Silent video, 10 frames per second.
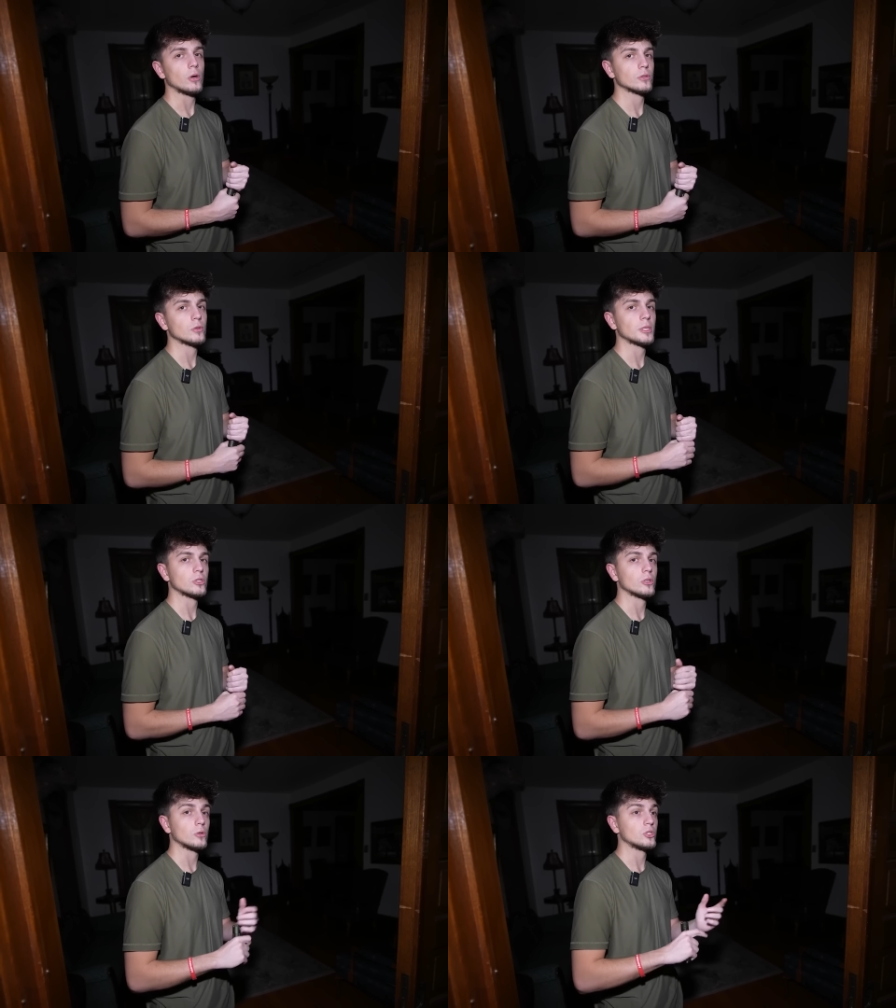Also, make
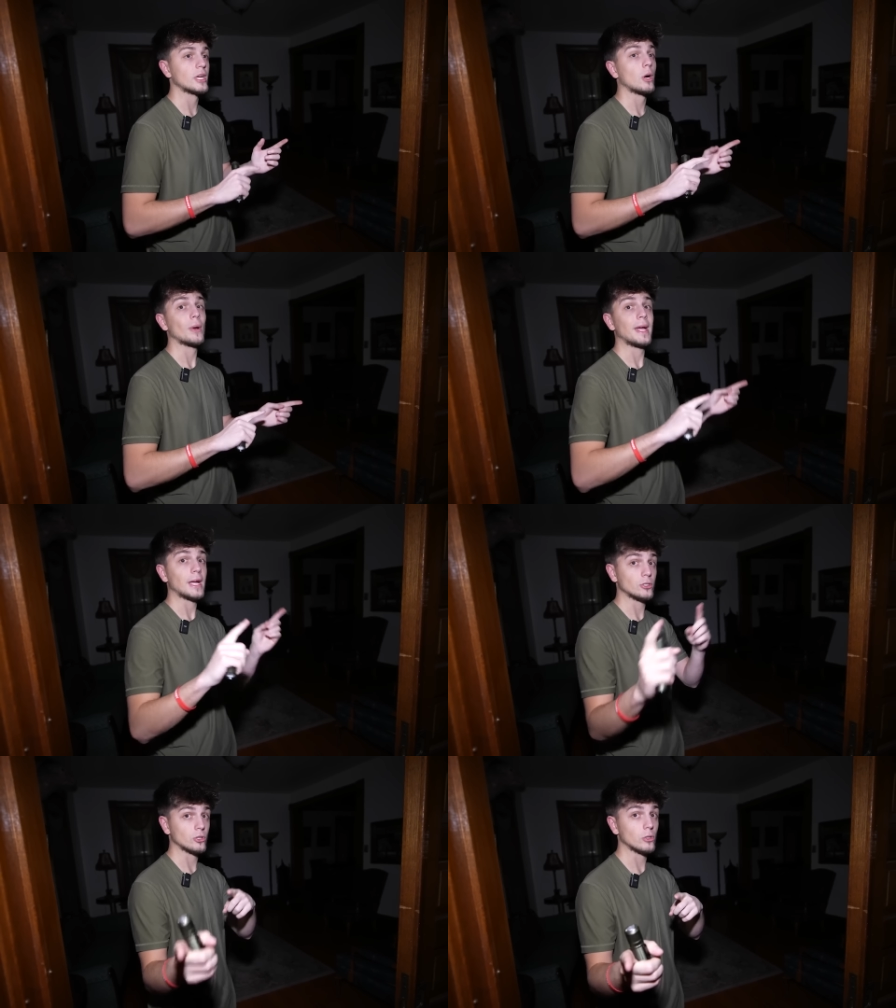sure to go check out
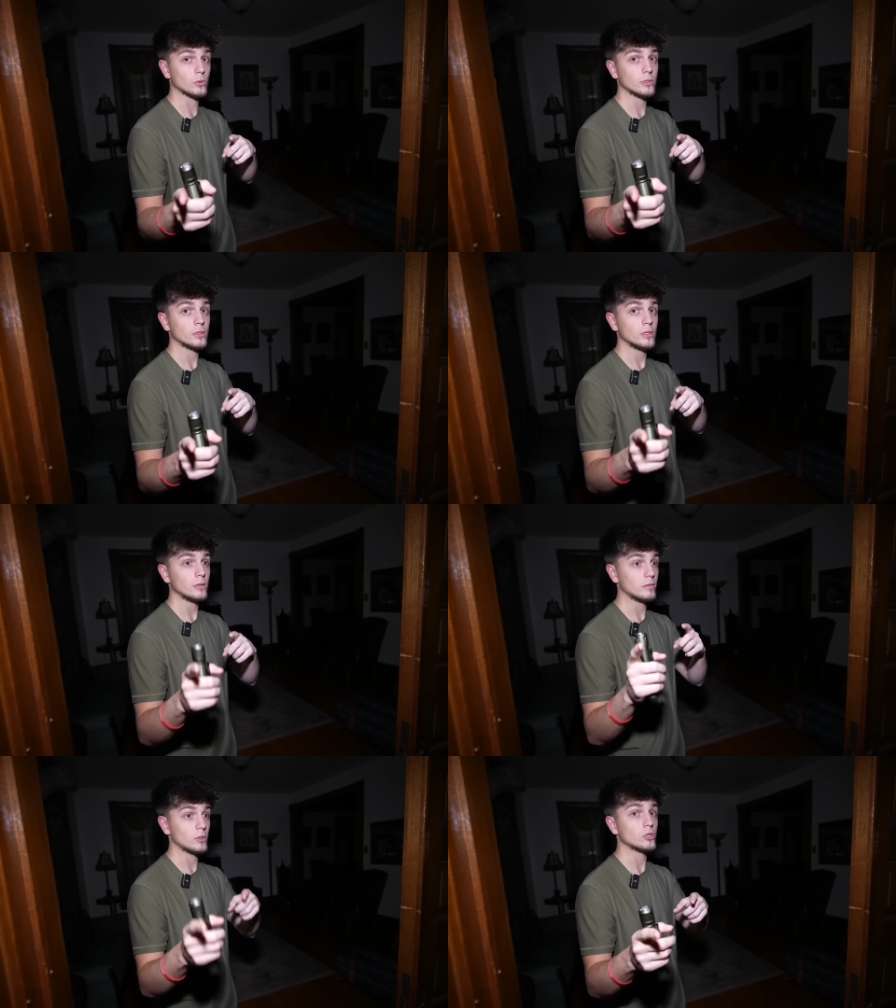Angelo's
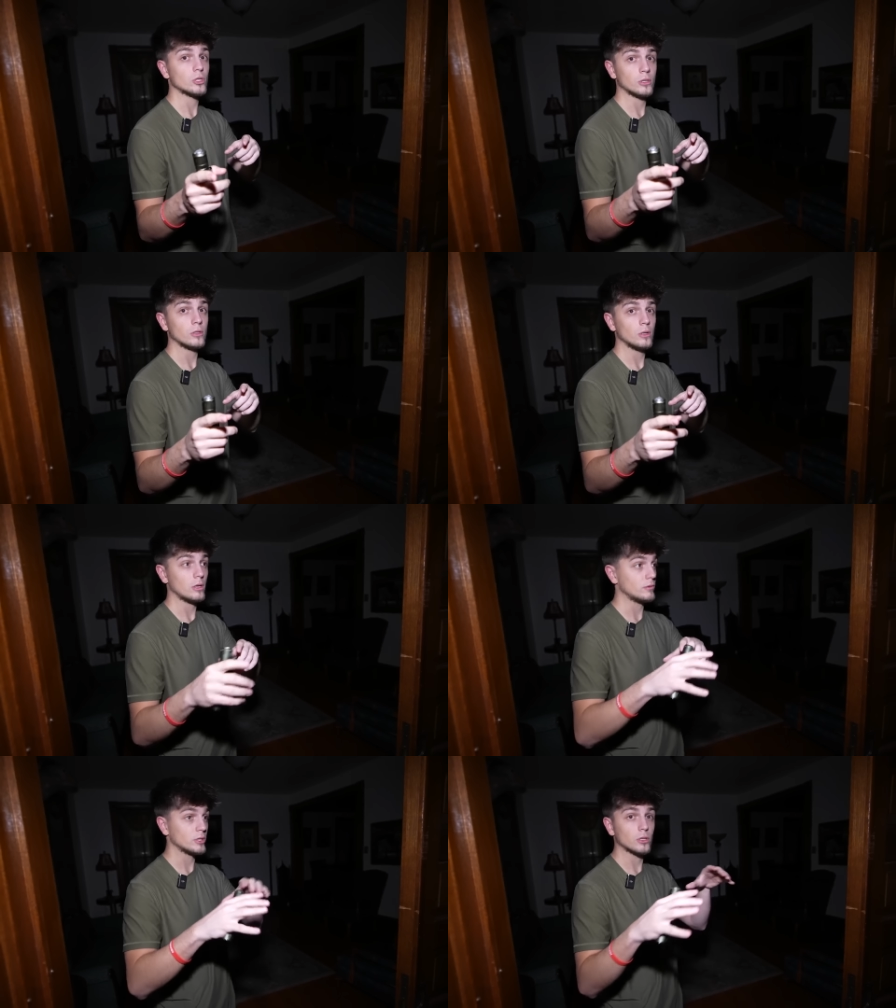version
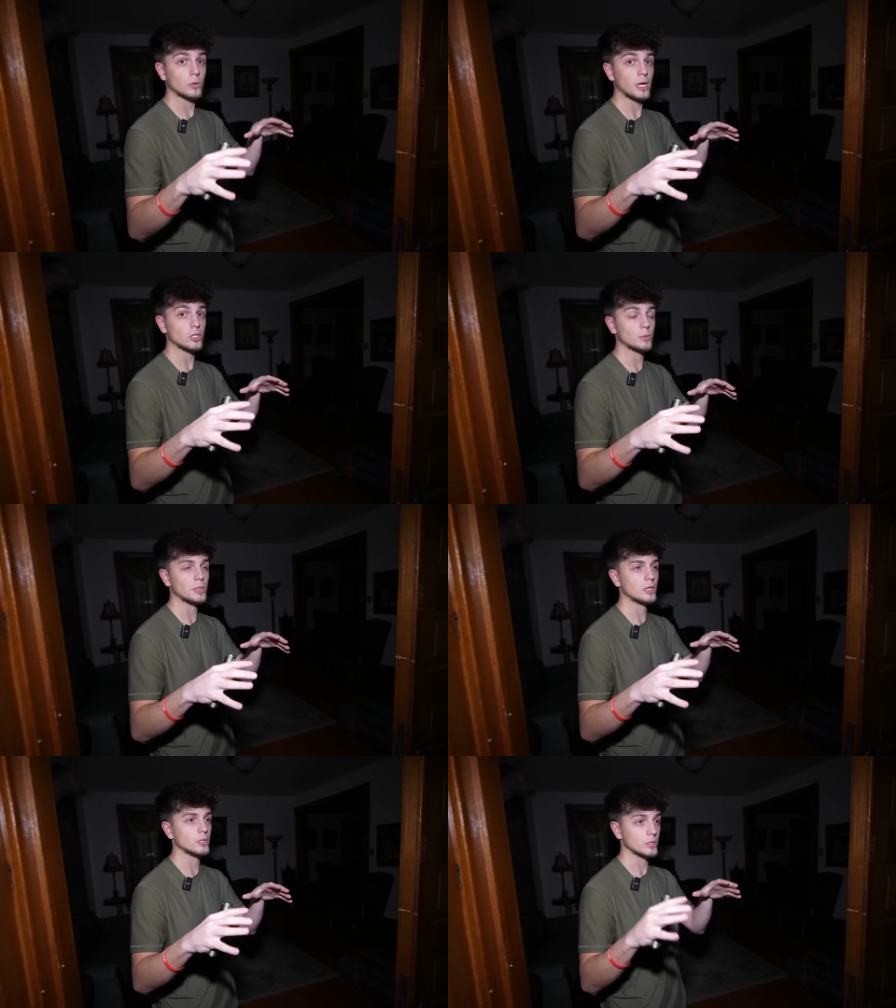of this location
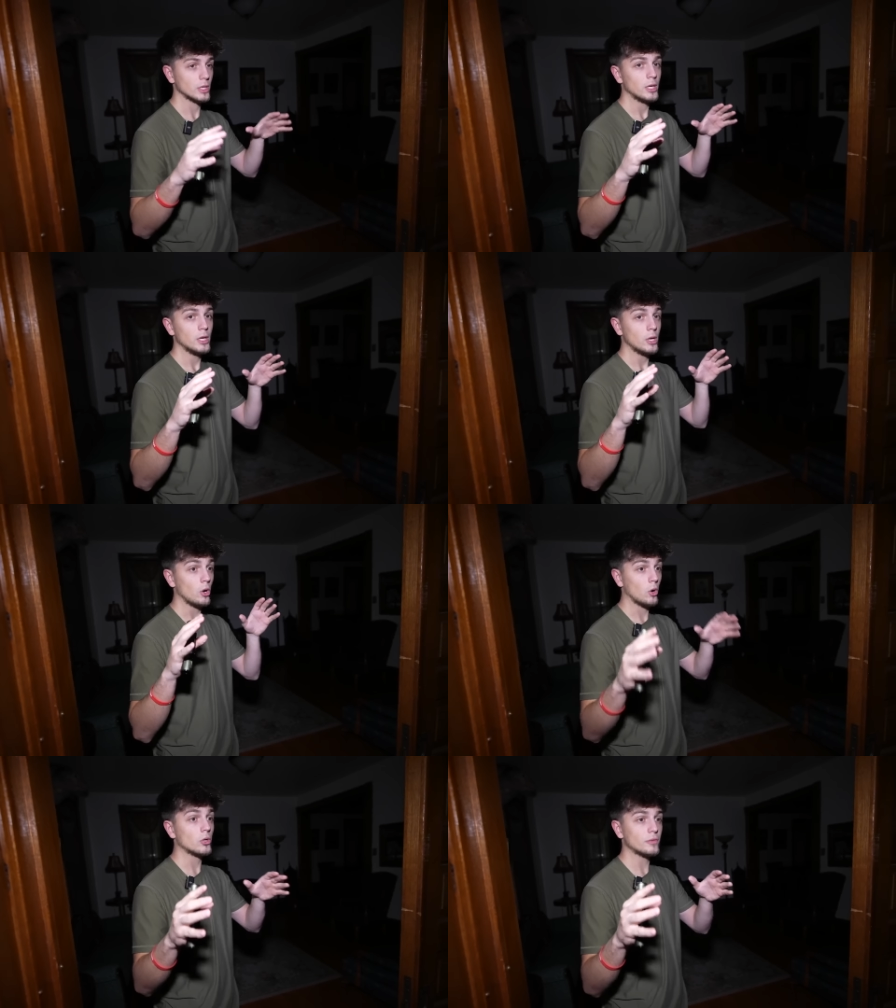because
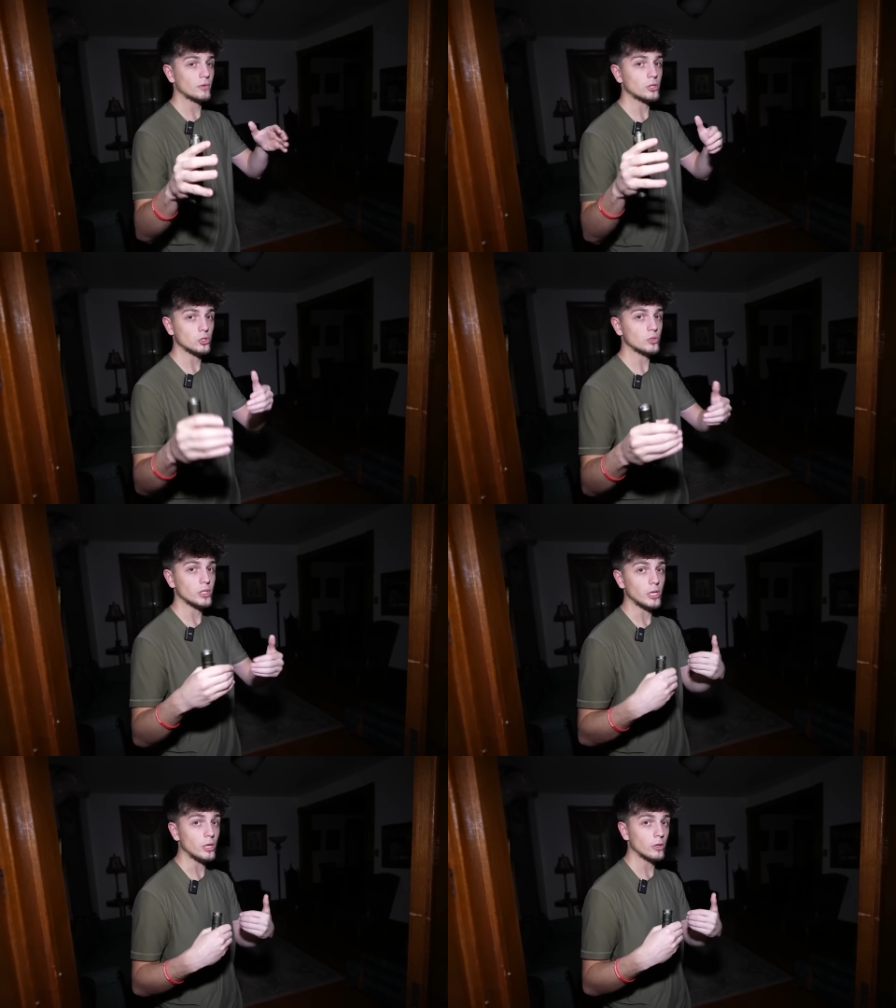all the footage you
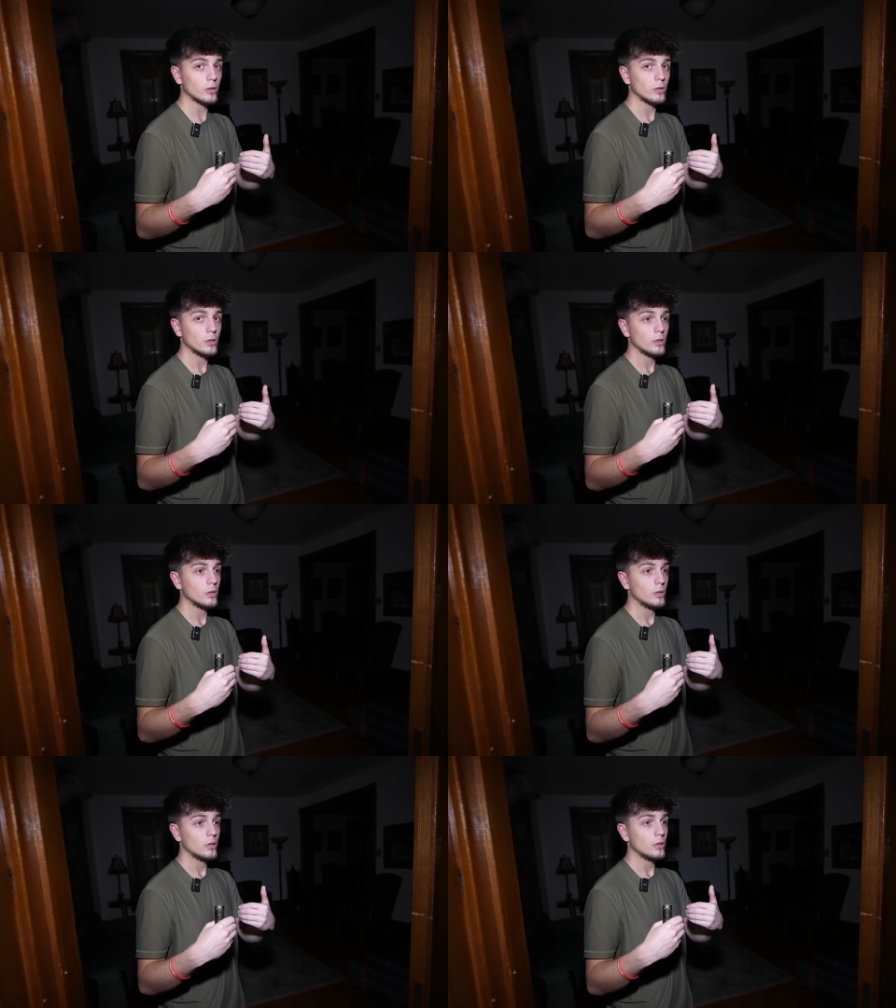see here
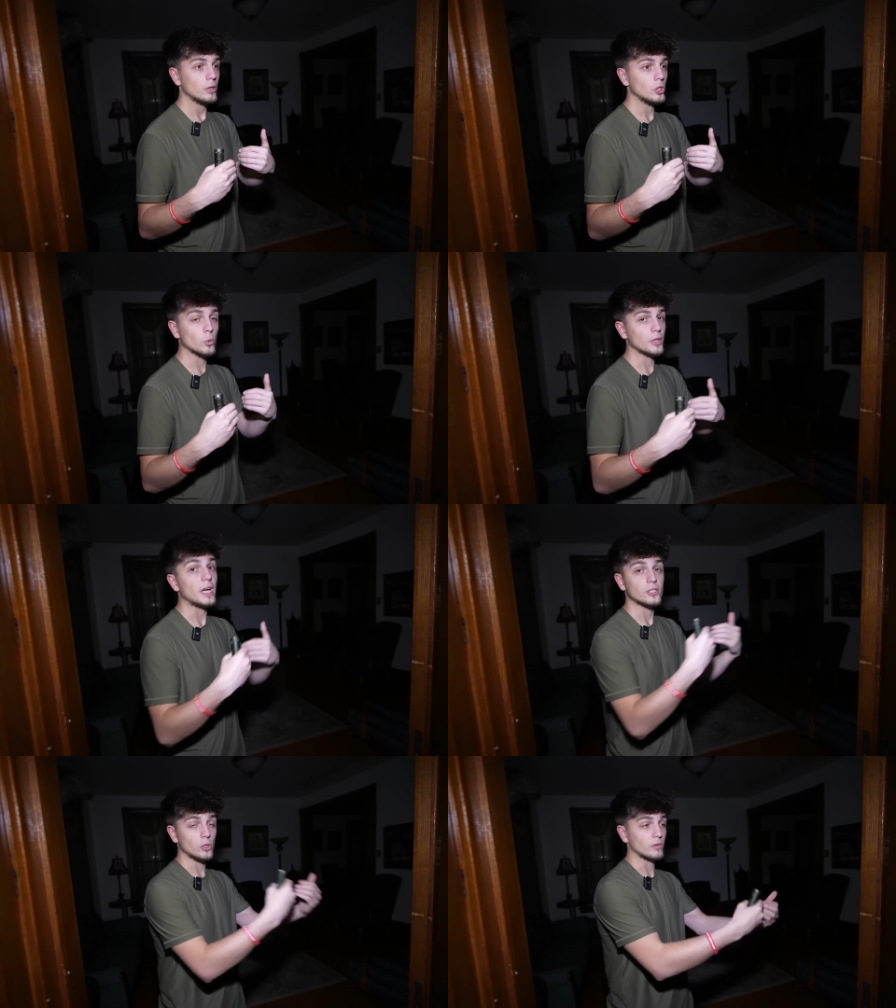you will
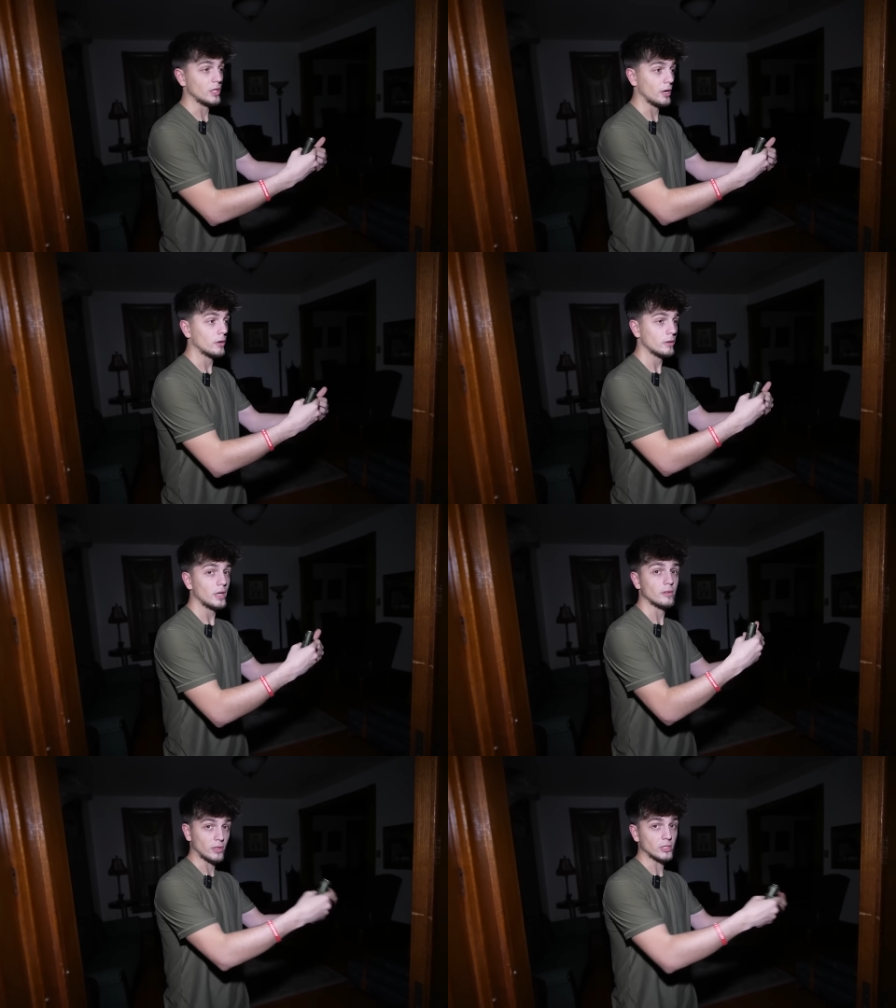not see over there,
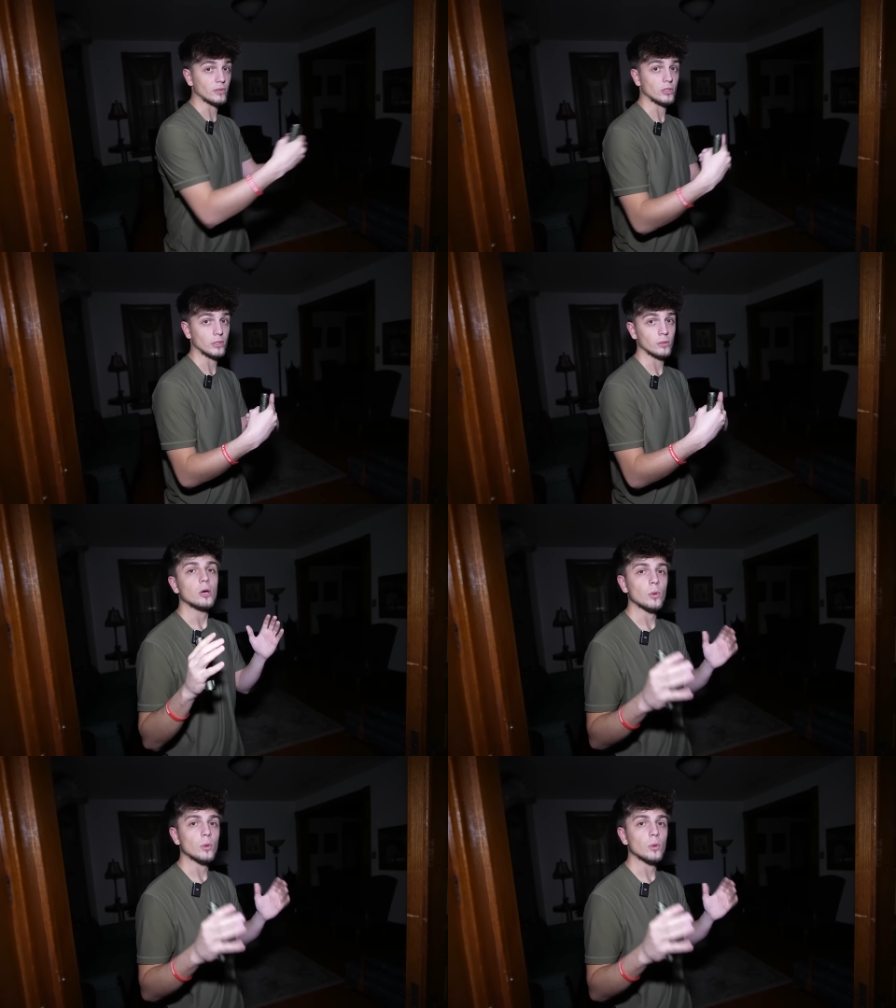and vice versa.